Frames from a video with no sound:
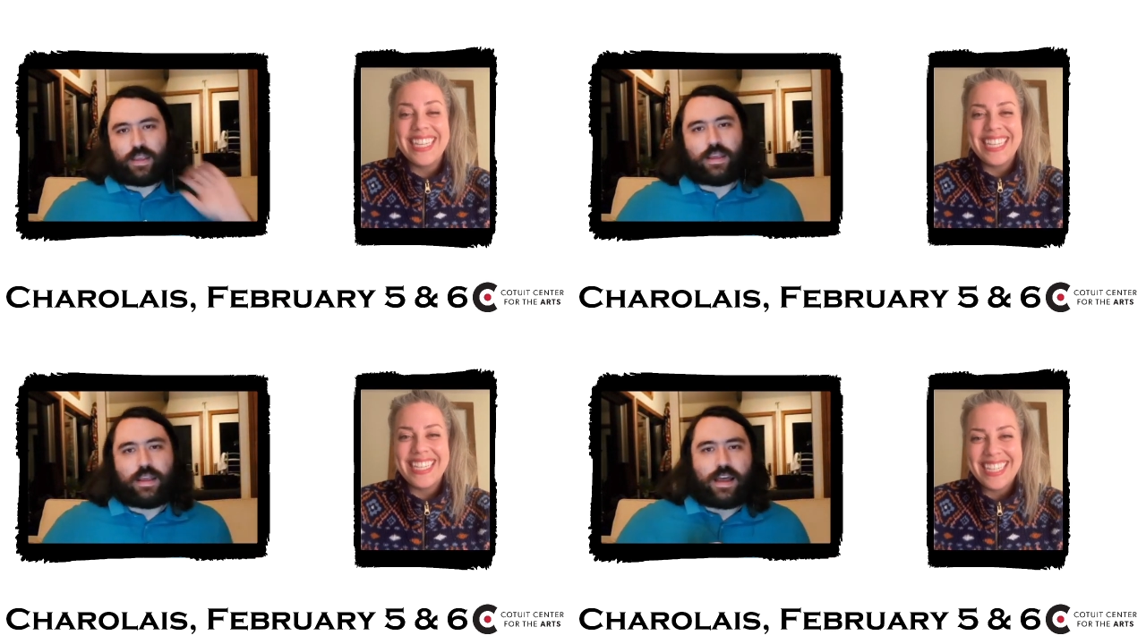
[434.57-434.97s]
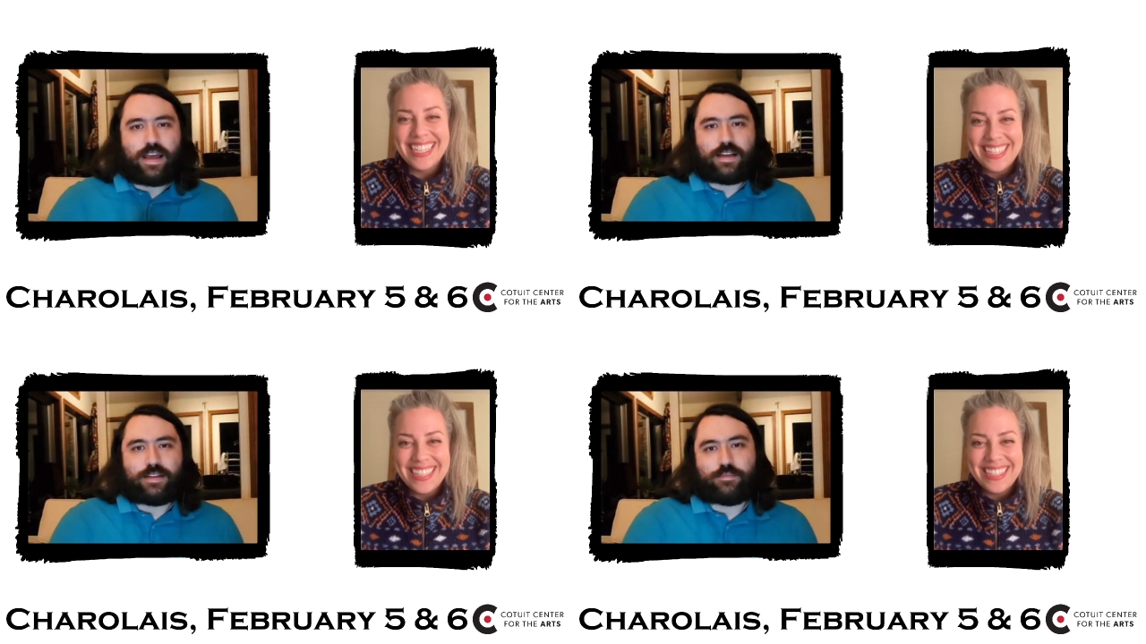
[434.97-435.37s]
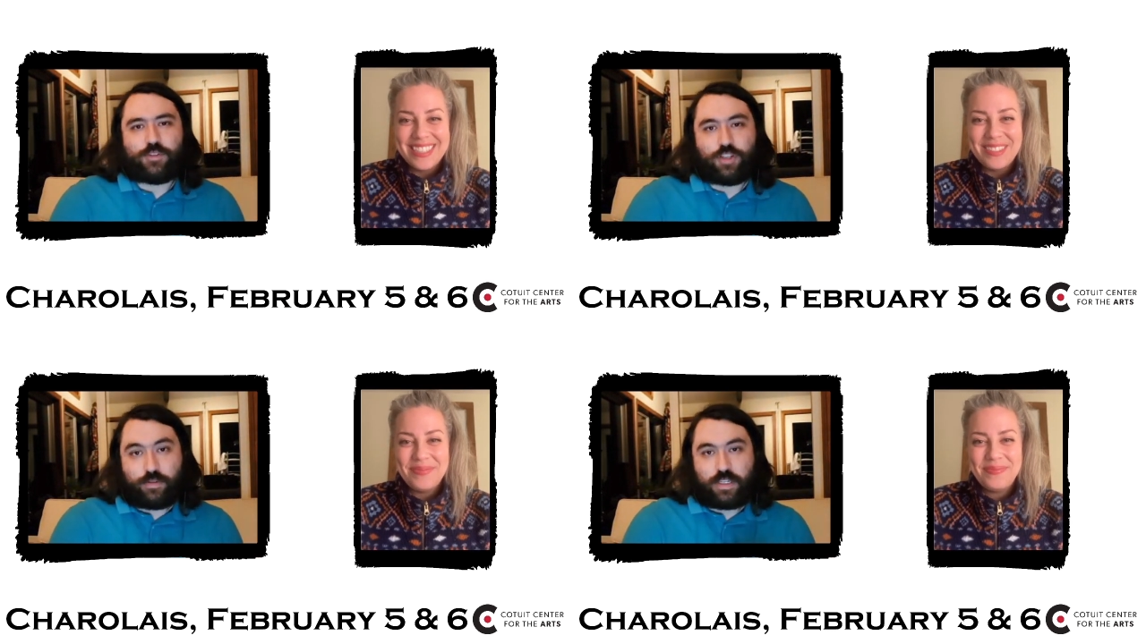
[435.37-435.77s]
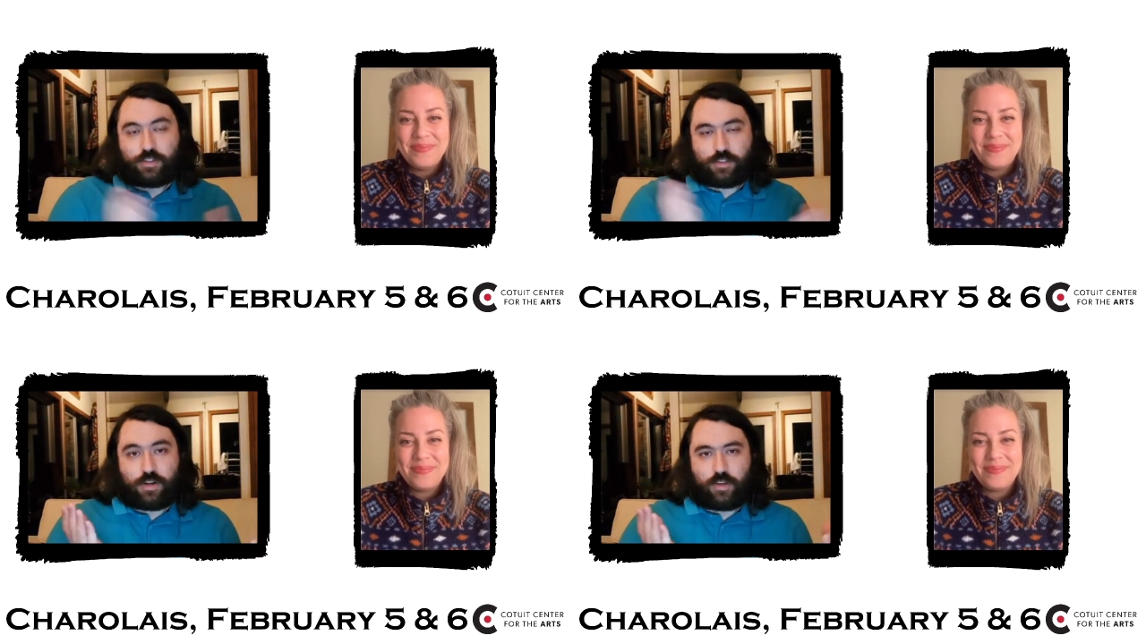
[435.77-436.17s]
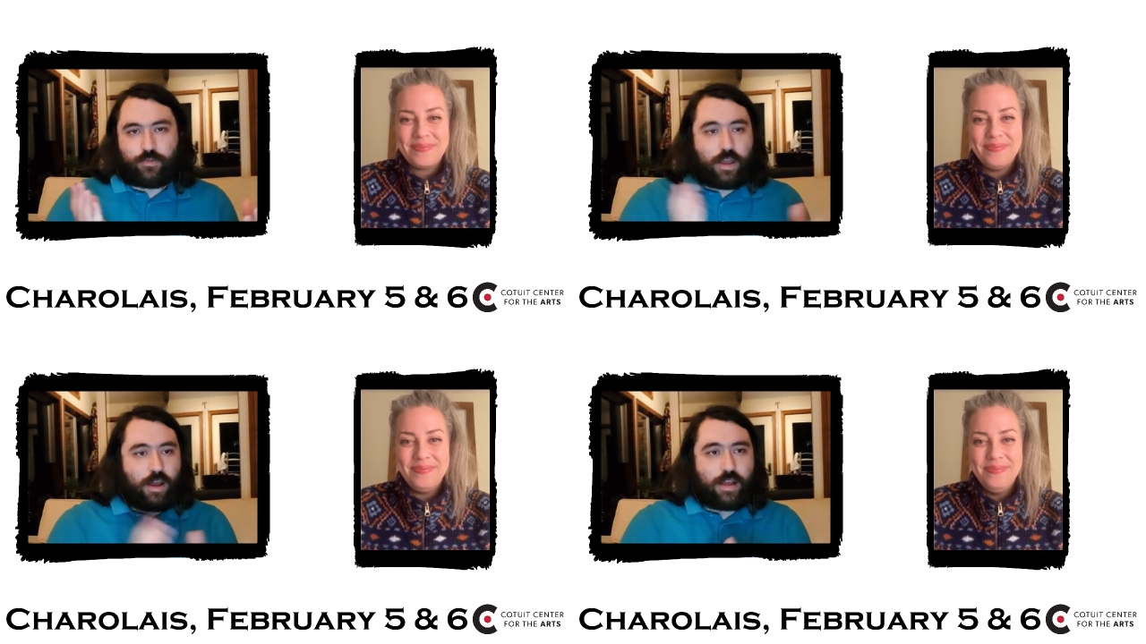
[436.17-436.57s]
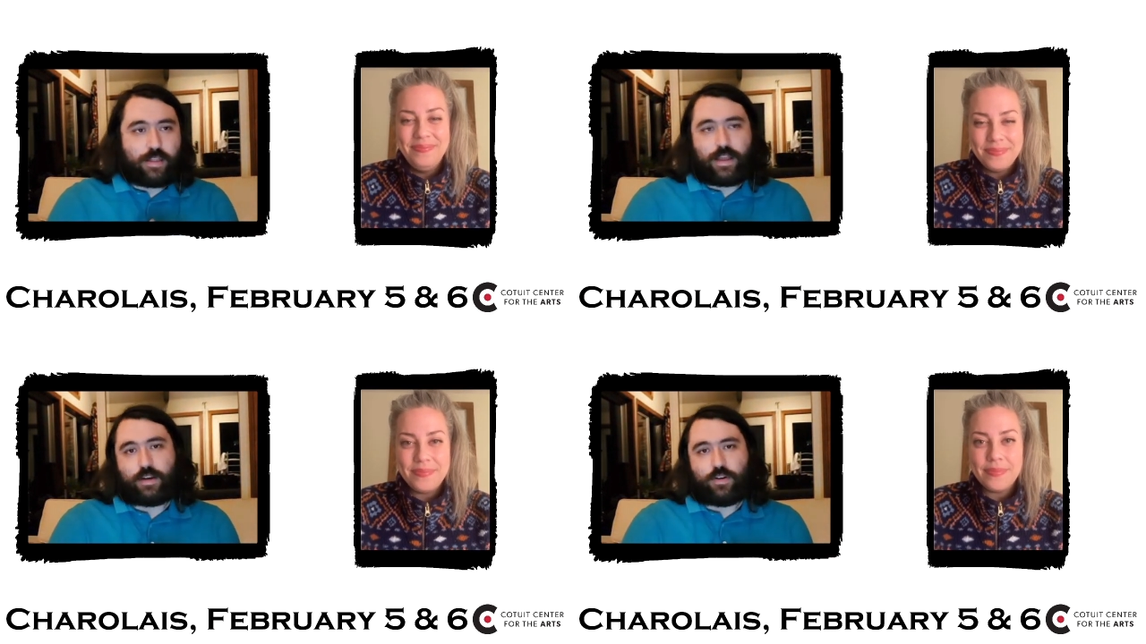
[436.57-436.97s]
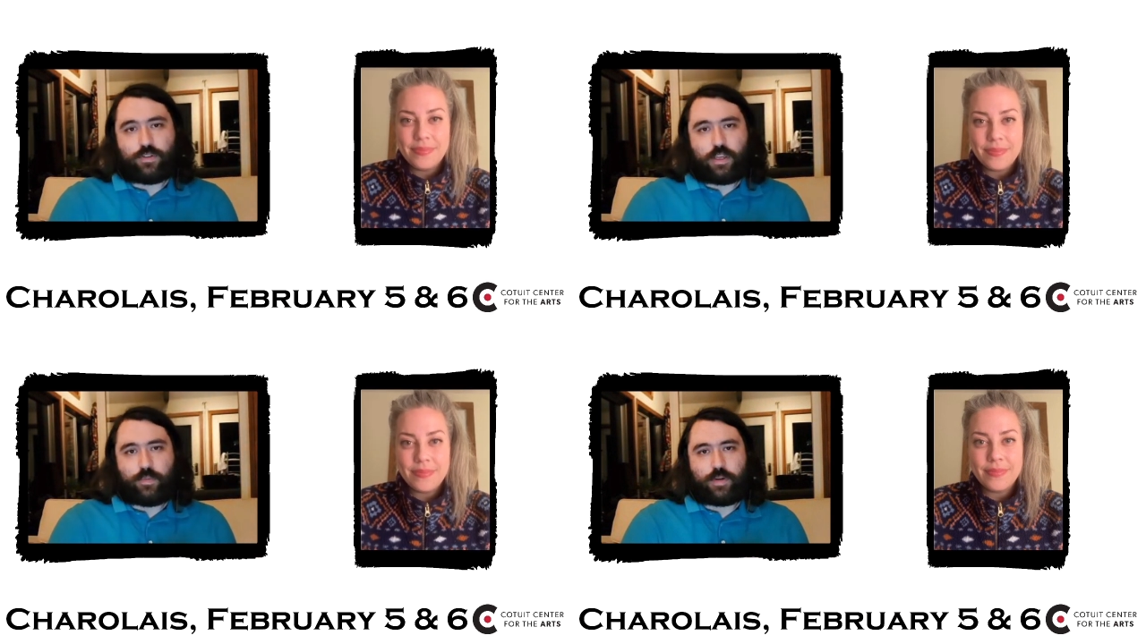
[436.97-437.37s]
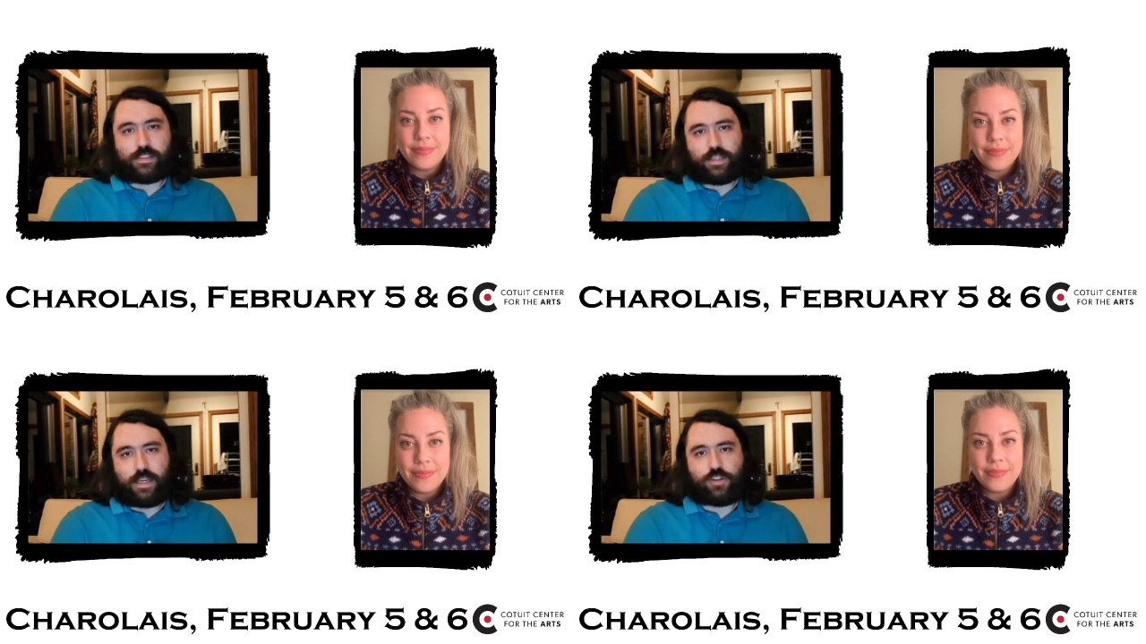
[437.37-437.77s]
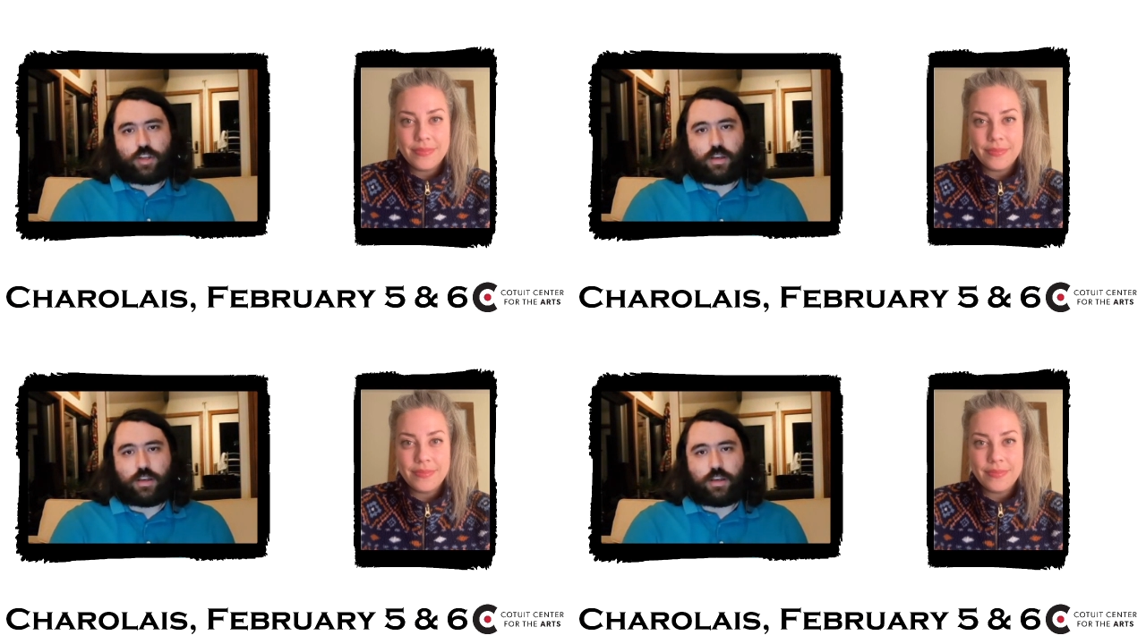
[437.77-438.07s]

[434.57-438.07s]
Speaker 1: Uh, to this sort of online only presentation.